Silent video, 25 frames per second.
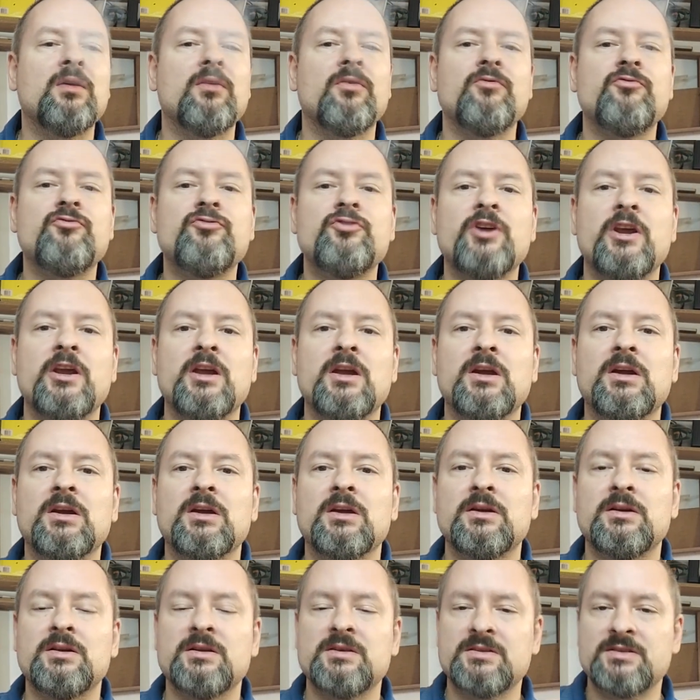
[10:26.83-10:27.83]
drink
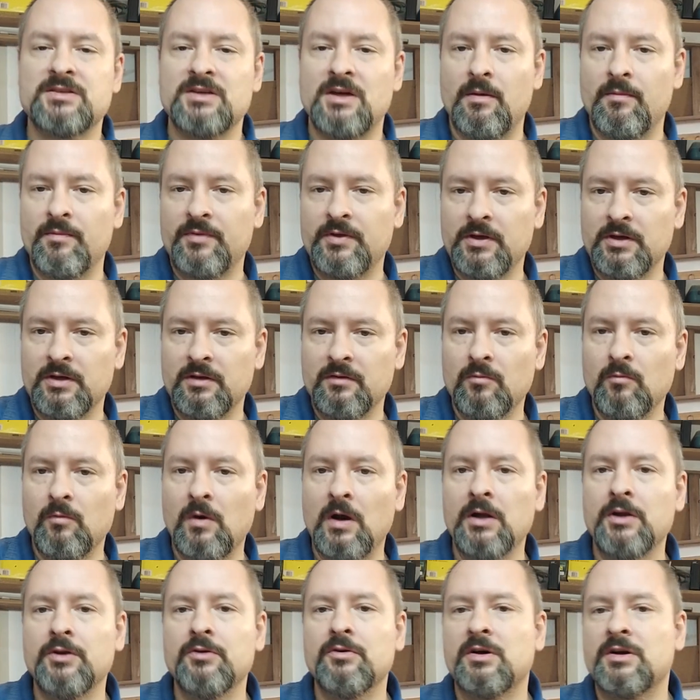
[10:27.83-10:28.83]
something
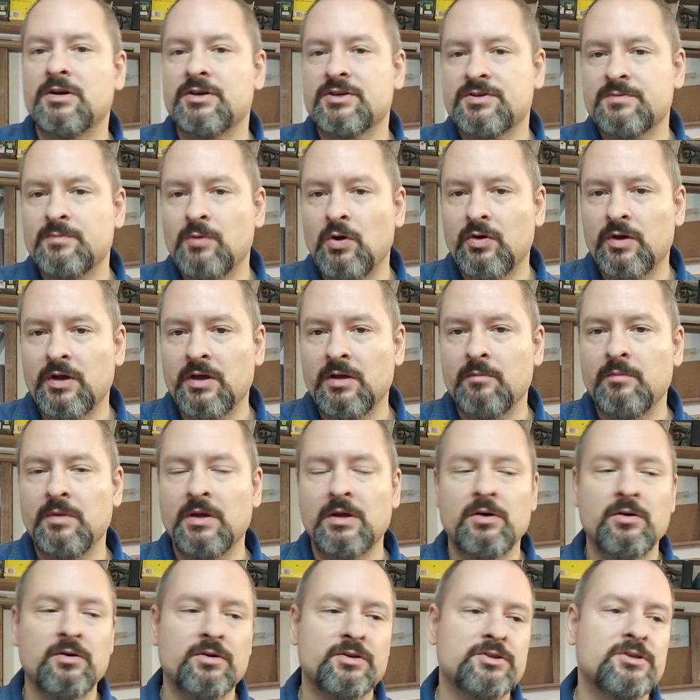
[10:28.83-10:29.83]
while you are smoking,
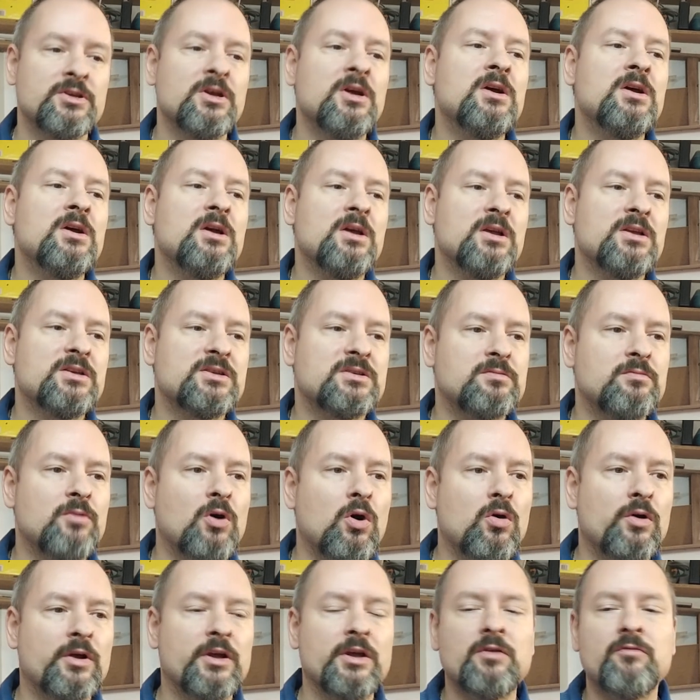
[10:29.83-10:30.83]
because
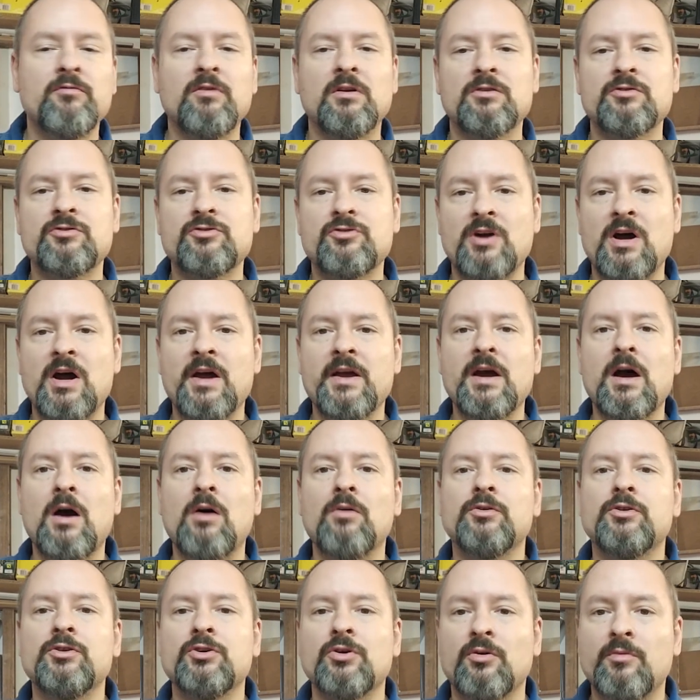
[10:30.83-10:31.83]
smoking will dry
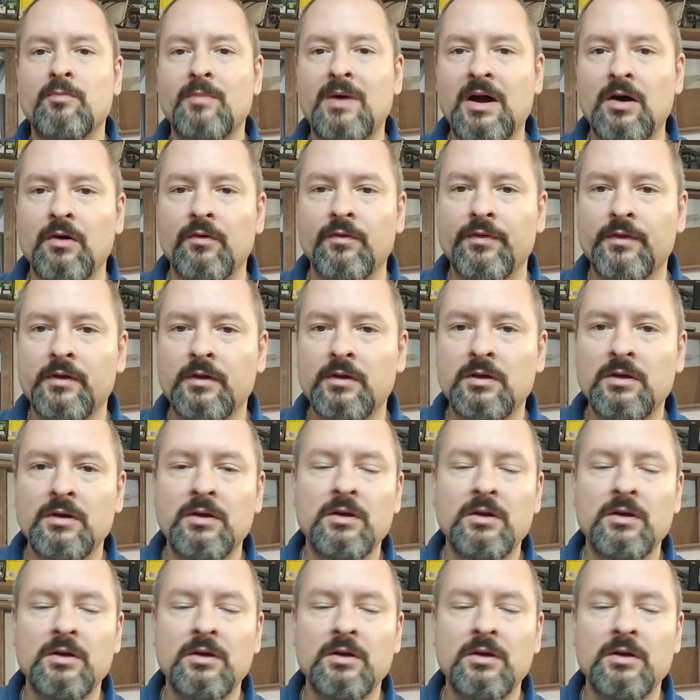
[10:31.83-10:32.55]
out your mouth.